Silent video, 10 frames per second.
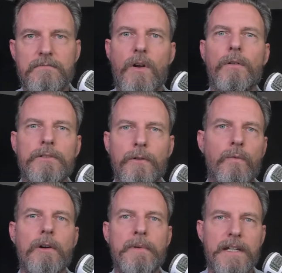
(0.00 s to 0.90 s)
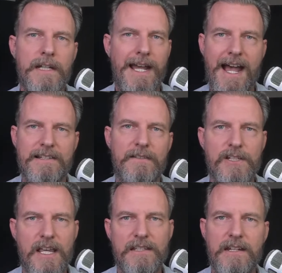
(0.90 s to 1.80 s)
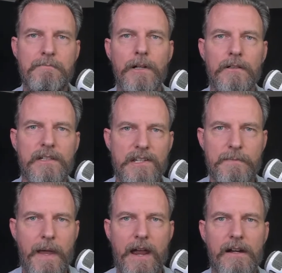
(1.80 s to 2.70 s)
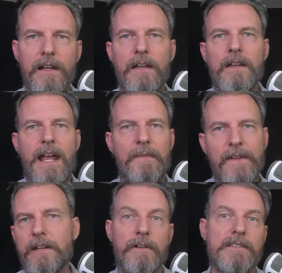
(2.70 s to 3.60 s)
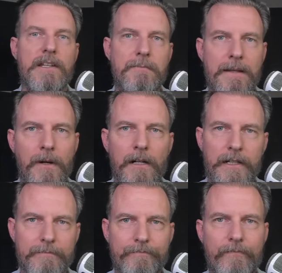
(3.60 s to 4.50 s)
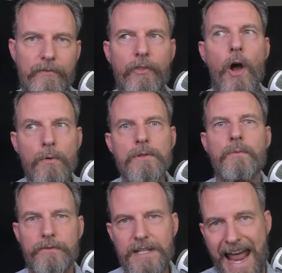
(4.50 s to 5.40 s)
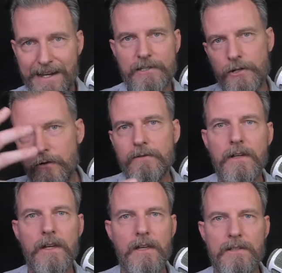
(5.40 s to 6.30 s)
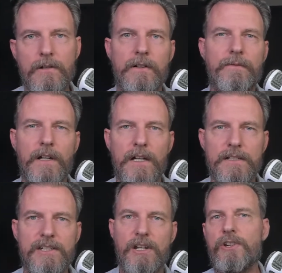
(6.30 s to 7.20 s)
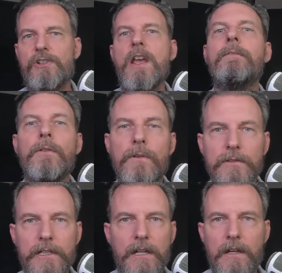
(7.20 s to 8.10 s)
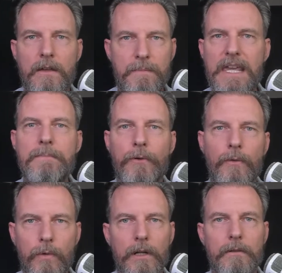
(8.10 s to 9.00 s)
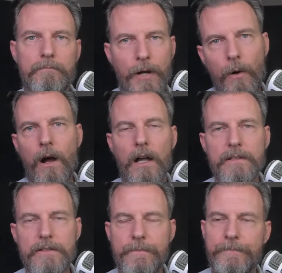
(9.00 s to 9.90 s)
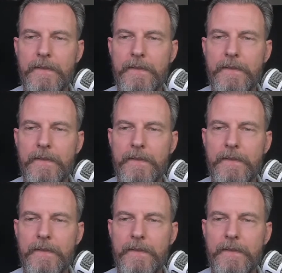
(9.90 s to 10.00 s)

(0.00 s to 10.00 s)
older woman and asks if she has any milk to spare. And then he runs into Madmartigan. Those tattooed, sort of disheveled people were pohas.